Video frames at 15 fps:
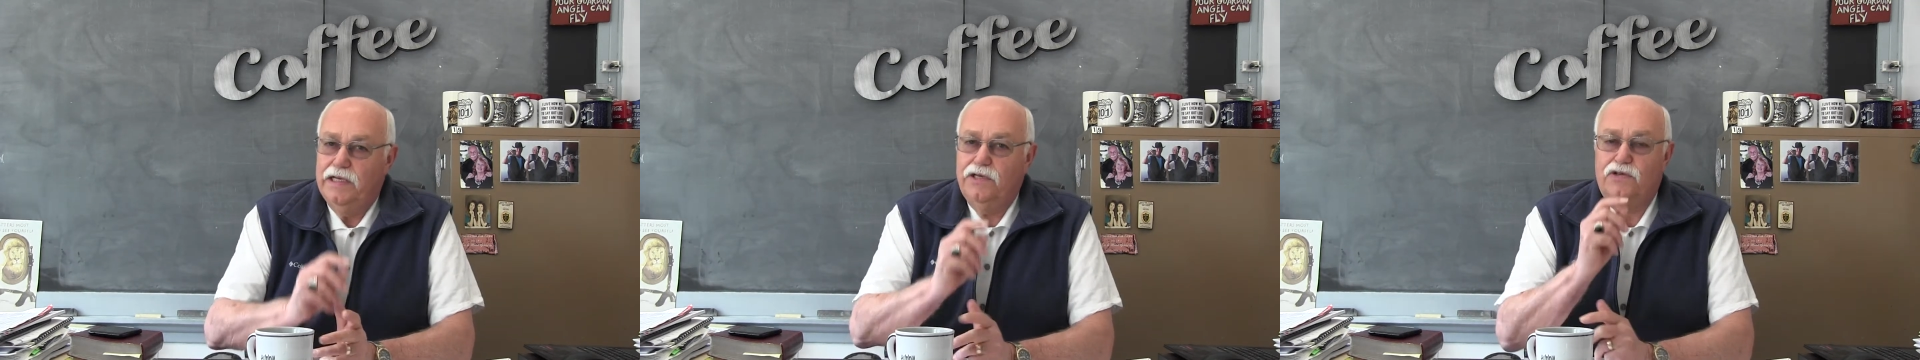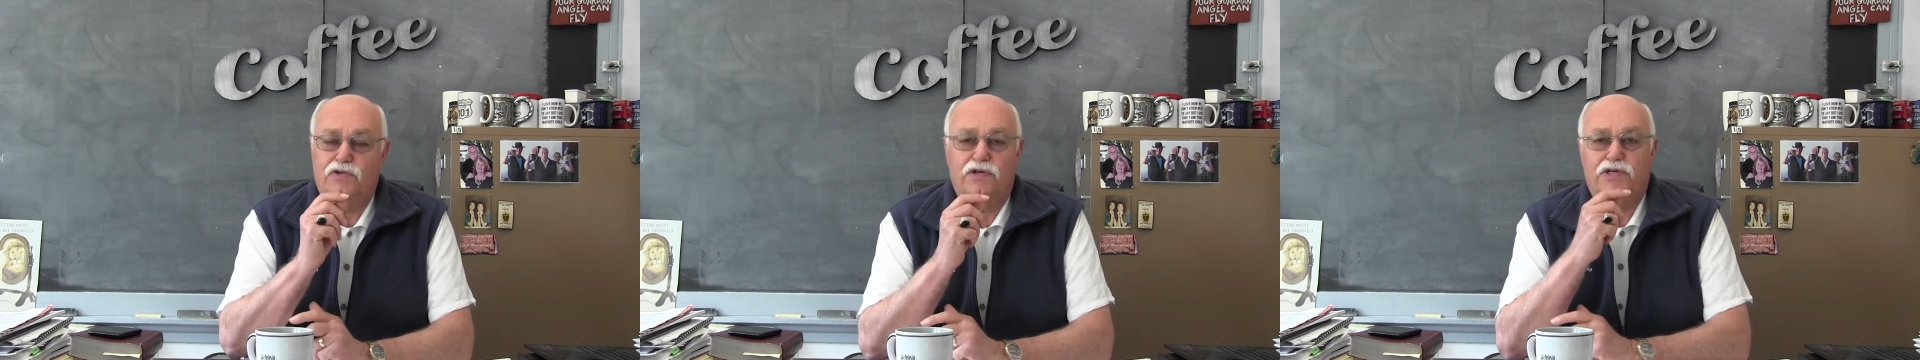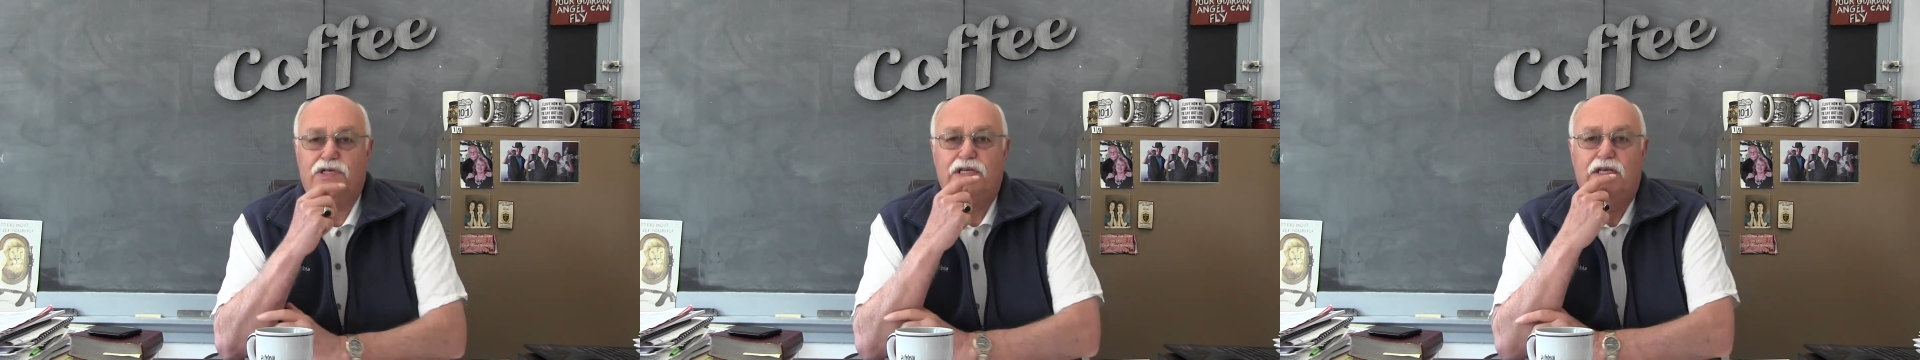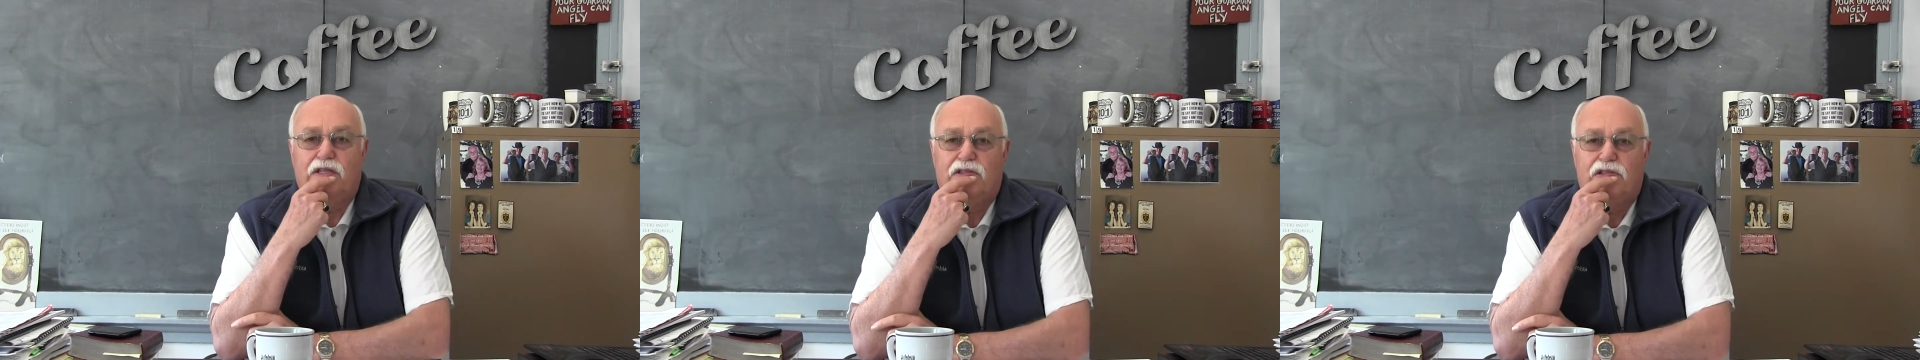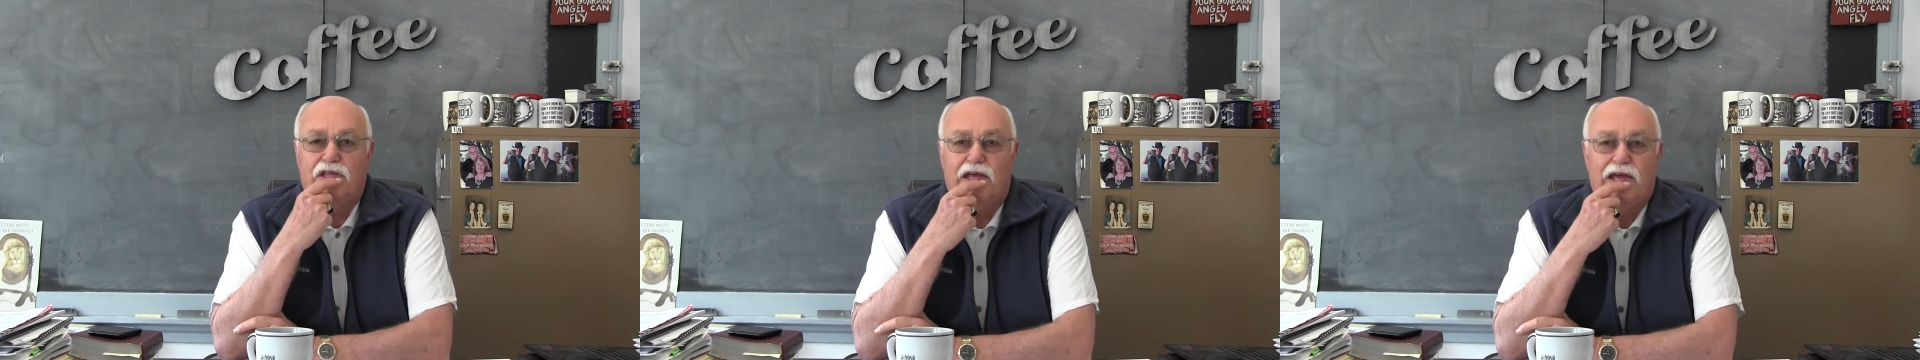interesting
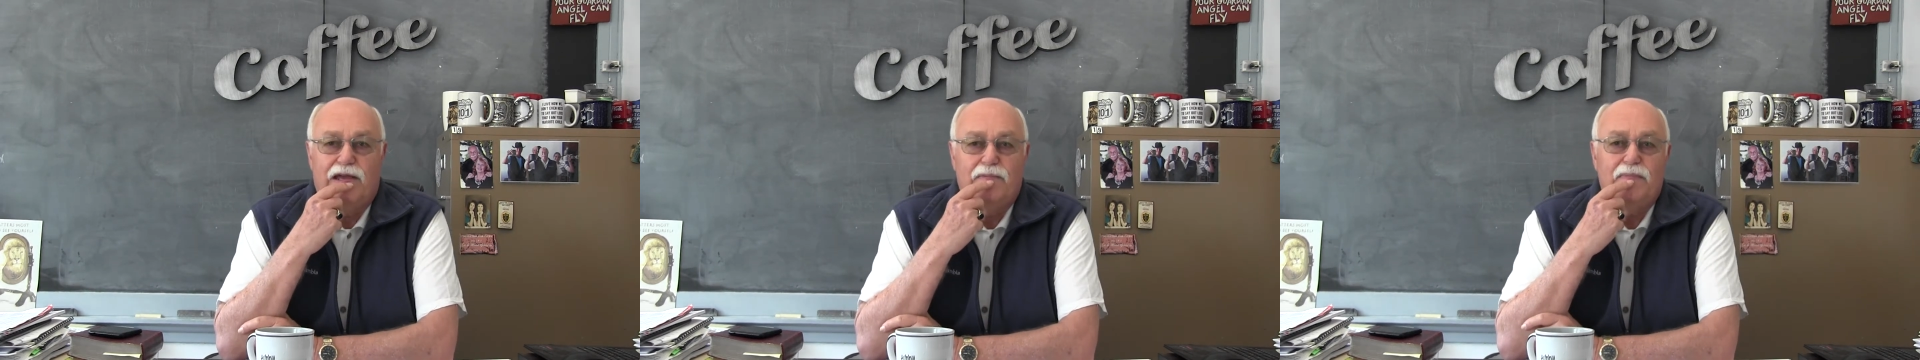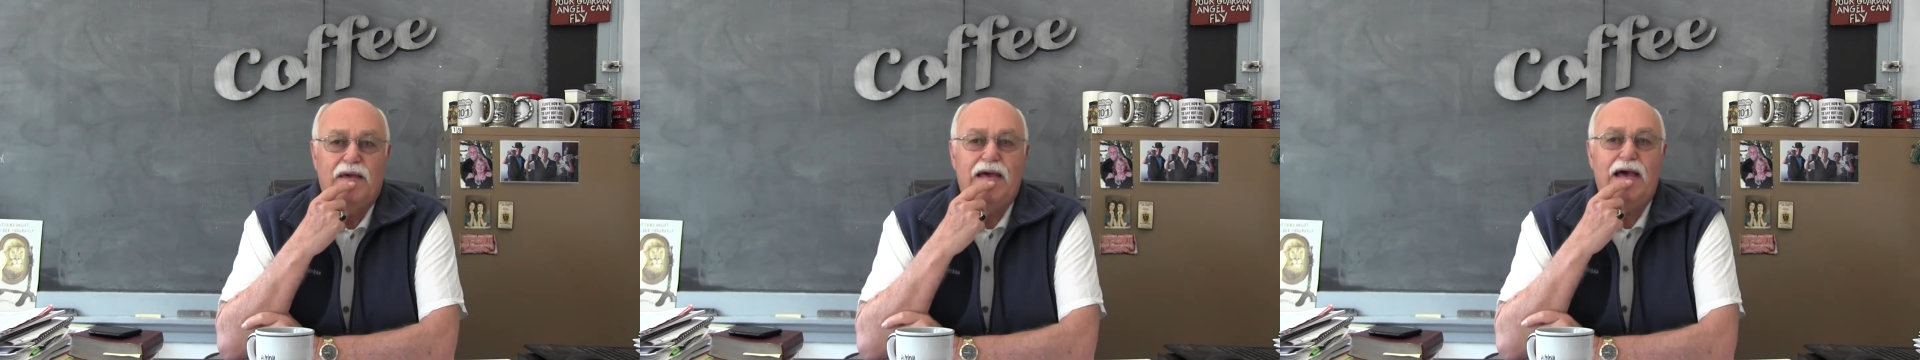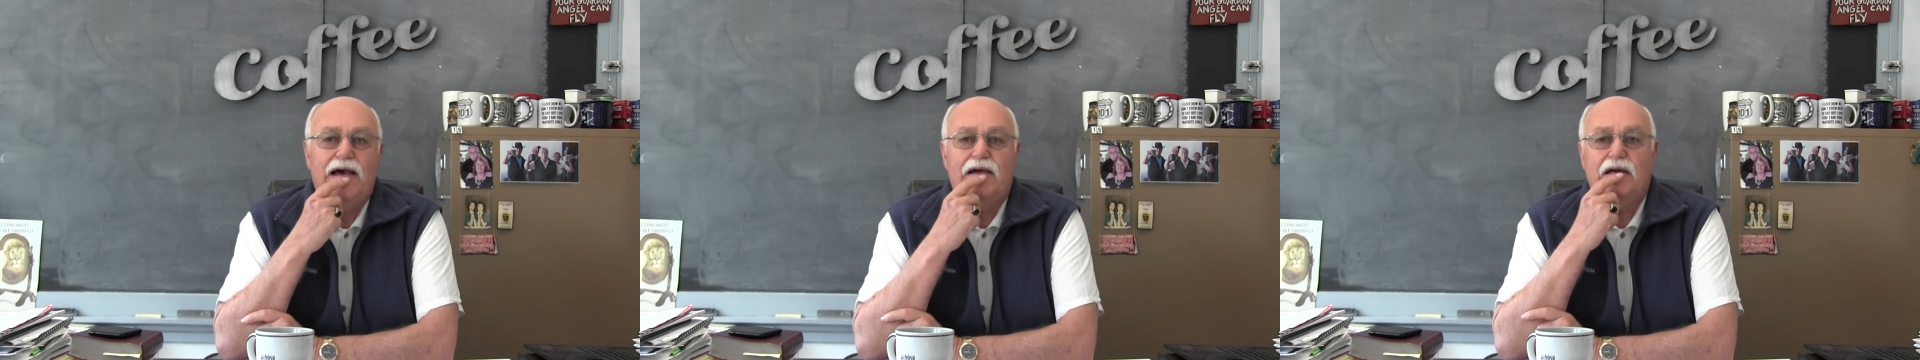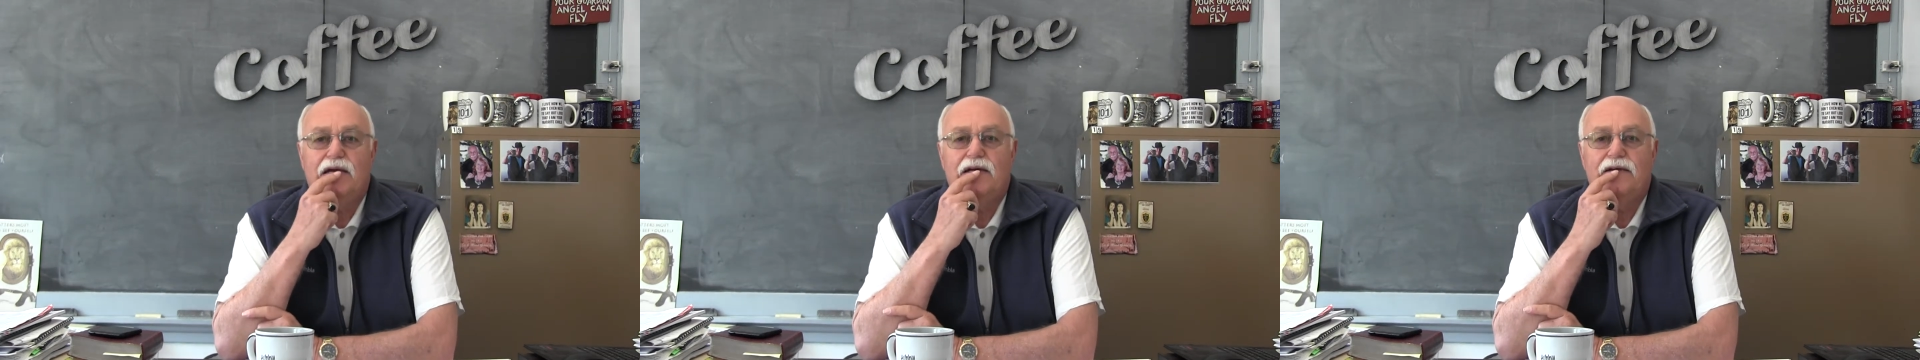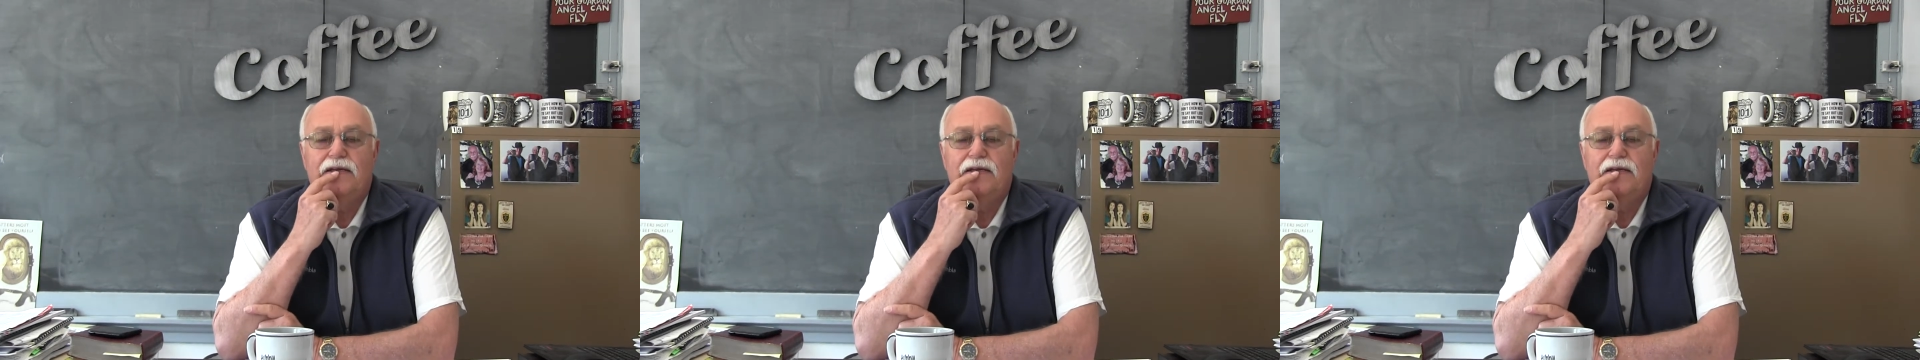thing back